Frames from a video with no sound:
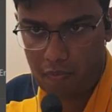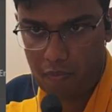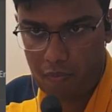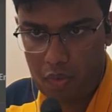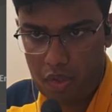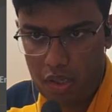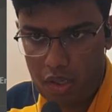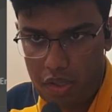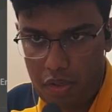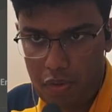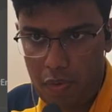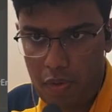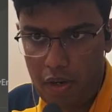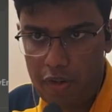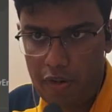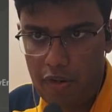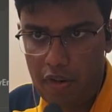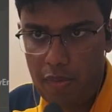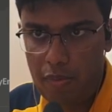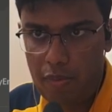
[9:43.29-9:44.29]
So where do
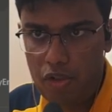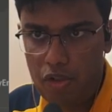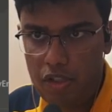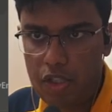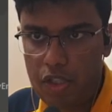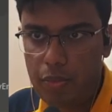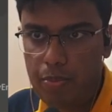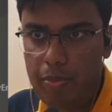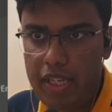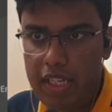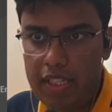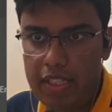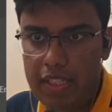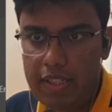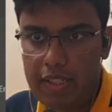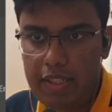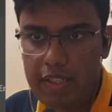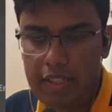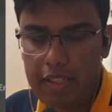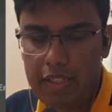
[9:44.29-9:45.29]
I put this
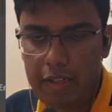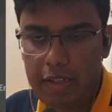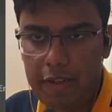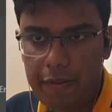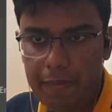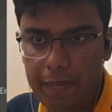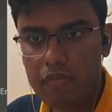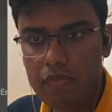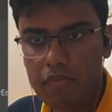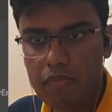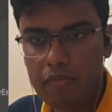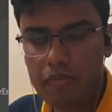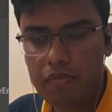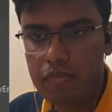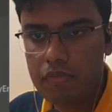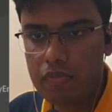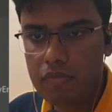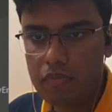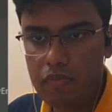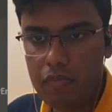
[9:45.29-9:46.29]
piece?
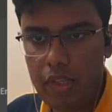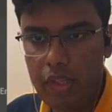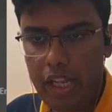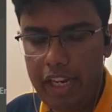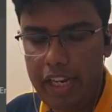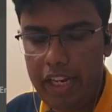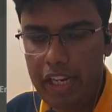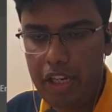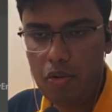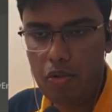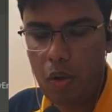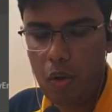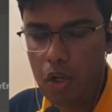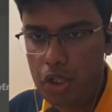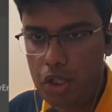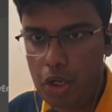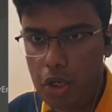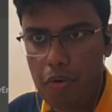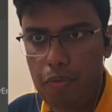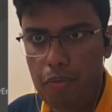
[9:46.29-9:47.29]
I need to watch
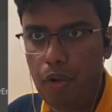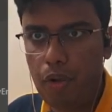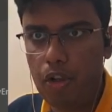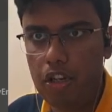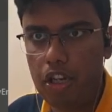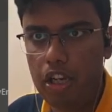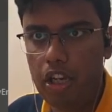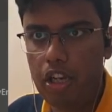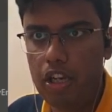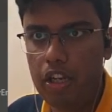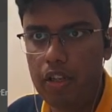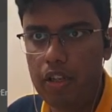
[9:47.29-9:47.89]
out for the